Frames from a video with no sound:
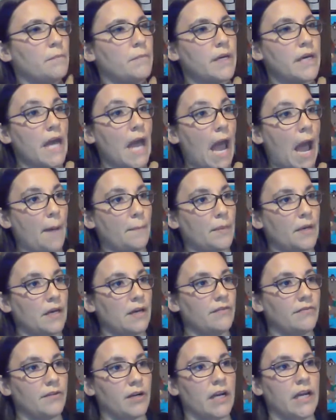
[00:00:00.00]
Be
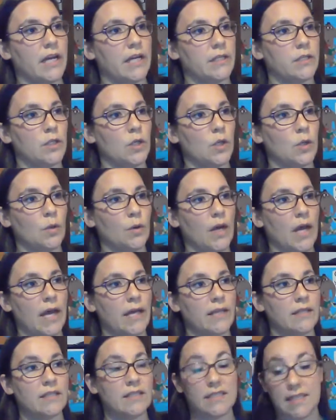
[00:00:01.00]
Happy for kids who
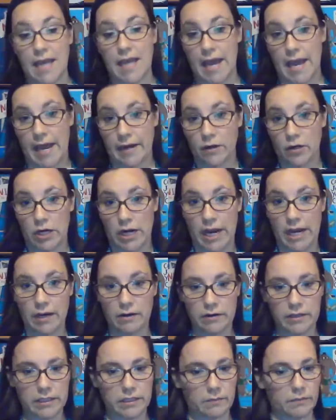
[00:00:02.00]
get sad or
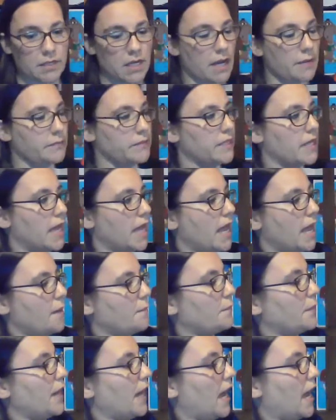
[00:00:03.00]
angry sometimes.
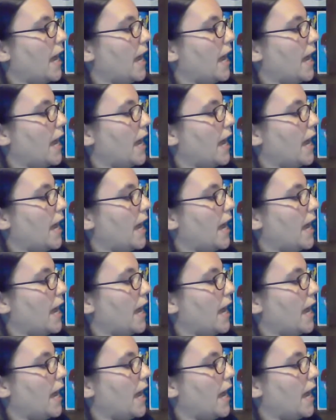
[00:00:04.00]
But